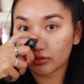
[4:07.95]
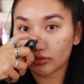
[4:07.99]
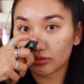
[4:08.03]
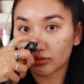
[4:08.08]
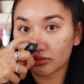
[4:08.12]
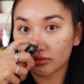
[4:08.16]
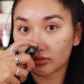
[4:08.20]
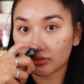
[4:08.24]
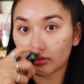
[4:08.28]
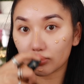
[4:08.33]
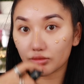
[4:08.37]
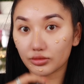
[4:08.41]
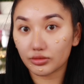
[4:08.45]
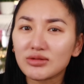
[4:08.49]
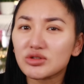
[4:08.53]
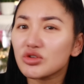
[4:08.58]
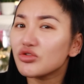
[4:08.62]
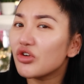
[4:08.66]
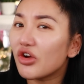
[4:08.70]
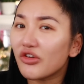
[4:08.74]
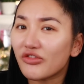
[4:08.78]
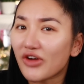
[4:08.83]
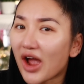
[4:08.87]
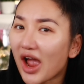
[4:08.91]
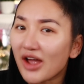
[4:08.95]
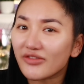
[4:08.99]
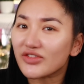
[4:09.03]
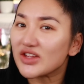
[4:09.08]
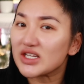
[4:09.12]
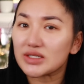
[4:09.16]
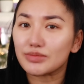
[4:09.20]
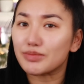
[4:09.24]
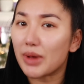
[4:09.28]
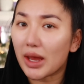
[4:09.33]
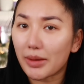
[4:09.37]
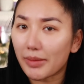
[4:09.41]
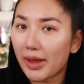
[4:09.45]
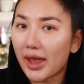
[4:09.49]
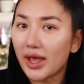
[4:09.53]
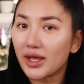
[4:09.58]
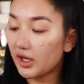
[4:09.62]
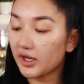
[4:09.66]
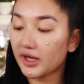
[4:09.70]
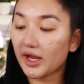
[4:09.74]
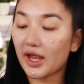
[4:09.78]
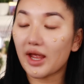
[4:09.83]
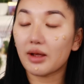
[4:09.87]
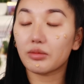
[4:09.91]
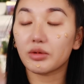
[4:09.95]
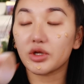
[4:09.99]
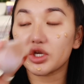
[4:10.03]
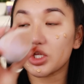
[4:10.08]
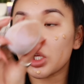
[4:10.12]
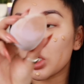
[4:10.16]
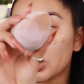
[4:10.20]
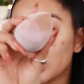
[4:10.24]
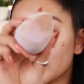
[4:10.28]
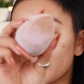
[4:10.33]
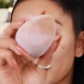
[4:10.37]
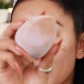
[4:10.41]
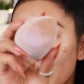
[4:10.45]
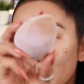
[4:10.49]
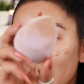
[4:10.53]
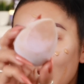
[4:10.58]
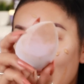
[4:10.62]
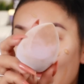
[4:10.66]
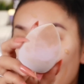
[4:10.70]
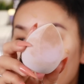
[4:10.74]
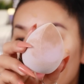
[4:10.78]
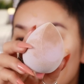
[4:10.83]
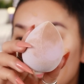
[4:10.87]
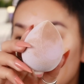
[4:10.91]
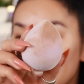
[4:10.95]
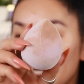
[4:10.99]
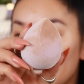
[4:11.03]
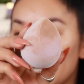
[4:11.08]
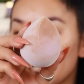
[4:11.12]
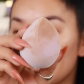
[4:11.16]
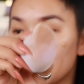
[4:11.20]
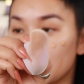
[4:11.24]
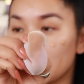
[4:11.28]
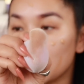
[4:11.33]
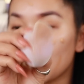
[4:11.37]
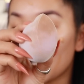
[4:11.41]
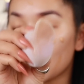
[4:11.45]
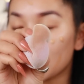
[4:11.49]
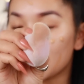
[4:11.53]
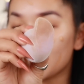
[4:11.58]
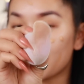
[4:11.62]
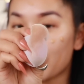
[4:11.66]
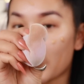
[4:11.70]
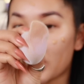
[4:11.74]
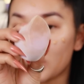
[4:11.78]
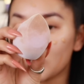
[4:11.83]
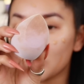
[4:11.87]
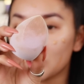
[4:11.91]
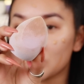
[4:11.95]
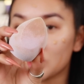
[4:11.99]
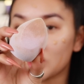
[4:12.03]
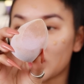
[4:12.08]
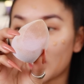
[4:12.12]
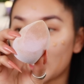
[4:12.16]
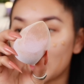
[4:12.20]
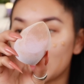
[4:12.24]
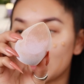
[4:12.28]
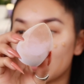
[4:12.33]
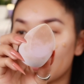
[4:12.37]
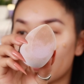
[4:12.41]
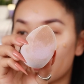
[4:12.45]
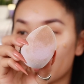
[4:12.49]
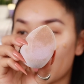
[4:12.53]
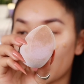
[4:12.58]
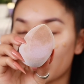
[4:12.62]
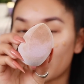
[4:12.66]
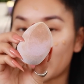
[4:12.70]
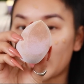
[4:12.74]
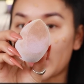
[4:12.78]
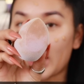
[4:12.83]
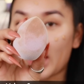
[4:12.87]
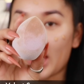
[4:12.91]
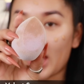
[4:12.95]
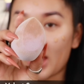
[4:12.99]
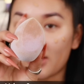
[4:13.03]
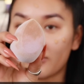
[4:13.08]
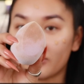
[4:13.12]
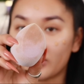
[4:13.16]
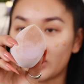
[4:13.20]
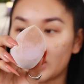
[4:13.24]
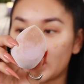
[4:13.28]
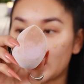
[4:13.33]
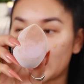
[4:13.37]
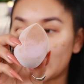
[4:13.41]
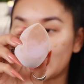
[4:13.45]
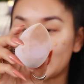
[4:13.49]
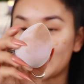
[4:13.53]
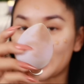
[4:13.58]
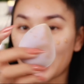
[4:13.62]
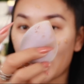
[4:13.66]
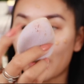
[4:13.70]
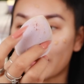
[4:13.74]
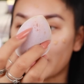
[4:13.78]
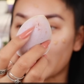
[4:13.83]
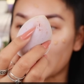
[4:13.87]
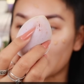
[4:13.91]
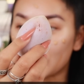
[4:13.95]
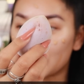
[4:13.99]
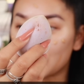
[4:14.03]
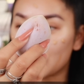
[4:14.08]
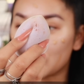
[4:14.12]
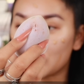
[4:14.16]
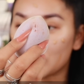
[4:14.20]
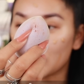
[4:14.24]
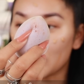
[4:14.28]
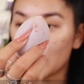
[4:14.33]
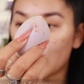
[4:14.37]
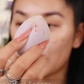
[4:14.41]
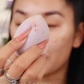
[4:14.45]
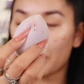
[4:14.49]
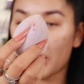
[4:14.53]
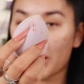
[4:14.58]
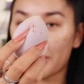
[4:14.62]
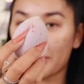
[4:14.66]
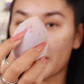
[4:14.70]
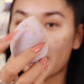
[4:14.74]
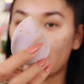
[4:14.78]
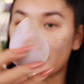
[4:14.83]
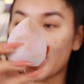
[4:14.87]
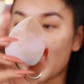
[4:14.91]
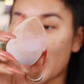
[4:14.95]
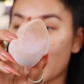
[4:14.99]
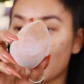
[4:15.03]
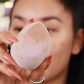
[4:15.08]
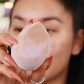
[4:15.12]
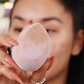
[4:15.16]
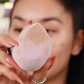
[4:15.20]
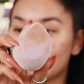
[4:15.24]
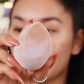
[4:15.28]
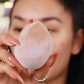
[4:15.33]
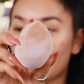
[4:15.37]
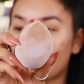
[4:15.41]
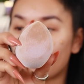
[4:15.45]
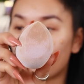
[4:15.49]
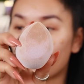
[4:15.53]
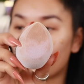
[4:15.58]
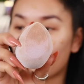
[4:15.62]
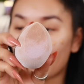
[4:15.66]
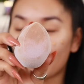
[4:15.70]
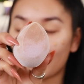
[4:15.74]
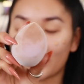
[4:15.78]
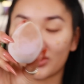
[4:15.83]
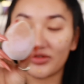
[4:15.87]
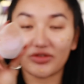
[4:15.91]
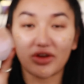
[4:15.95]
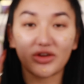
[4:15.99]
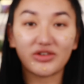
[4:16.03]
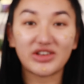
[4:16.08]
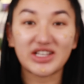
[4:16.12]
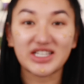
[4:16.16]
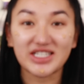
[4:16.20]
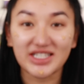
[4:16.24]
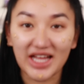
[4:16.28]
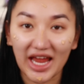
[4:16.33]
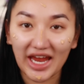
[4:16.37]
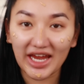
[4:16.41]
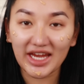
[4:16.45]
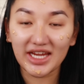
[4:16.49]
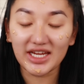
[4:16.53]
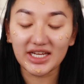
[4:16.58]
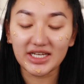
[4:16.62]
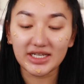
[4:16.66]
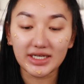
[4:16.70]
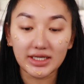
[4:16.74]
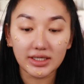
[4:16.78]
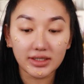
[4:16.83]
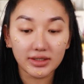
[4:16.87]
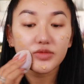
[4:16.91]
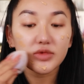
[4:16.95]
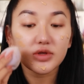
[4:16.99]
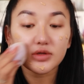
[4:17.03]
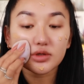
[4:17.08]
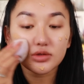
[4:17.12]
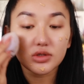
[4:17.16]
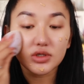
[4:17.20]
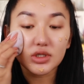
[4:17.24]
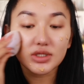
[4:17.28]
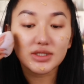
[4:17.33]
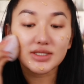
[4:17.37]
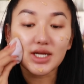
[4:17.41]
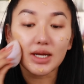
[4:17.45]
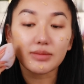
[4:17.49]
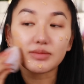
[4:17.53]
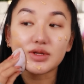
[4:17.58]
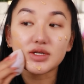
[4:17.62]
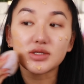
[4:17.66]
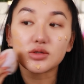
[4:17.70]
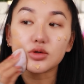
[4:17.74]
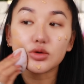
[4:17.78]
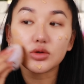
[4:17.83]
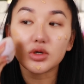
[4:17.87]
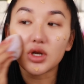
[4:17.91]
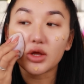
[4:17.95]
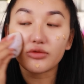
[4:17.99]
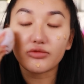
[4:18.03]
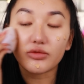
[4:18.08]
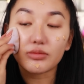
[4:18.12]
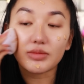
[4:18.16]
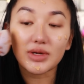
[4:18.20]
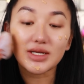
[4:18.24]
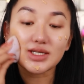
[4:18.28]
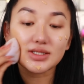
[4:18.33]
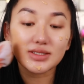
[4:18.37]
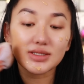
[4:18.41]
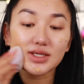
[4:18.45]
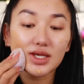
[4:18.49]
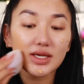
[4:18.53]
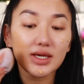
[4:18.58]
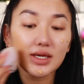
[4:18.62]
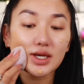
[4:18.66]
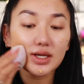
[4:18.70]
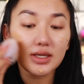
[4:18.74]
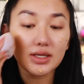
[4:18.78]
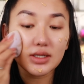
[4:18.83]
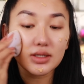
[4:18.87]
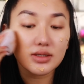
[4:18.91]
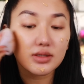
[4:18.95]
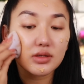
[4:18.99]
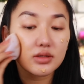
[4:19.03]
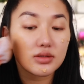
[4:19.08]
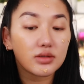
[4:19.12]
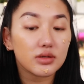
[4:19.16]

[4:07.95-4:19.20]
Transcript: So it's time to revive this, baby. Okay, I'm going to use my Lavender Juno sponge that is very heavily damaged by my nails and very stained. I'm just going to dab this all over my skin.